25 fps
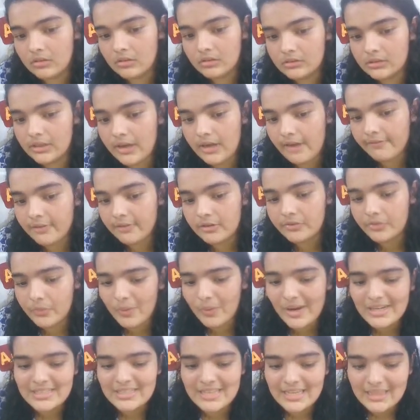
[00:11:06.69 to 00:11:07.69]
the level of
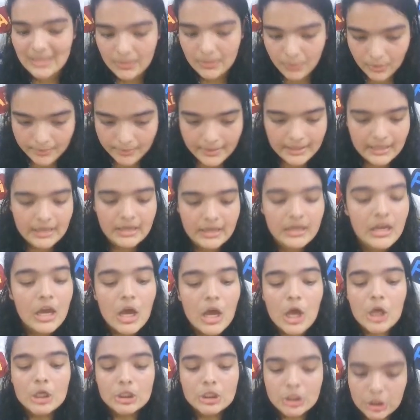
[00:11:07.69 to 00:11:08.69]
UI design that we're making.
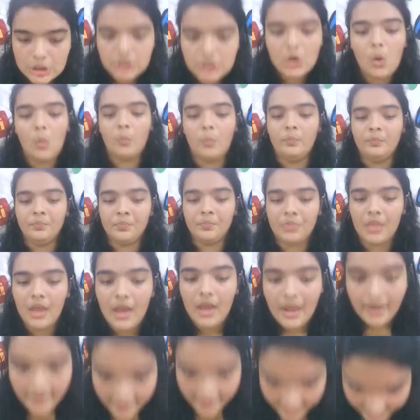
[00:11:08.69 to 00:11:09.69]
So
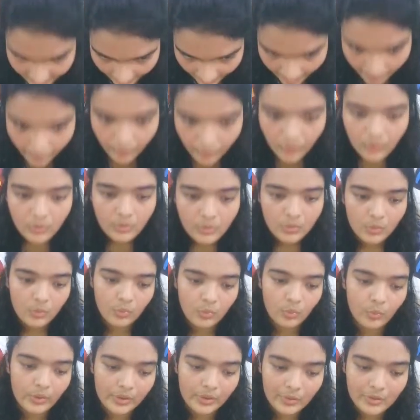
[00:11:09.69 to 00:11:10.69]
now
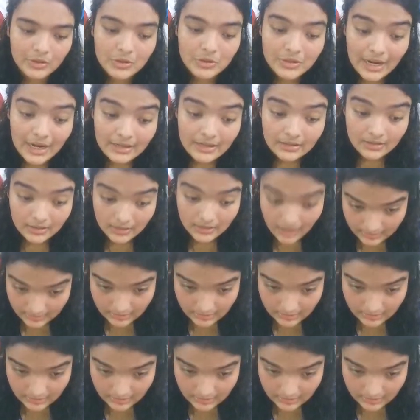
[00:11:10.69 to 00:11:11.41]
we're going to get another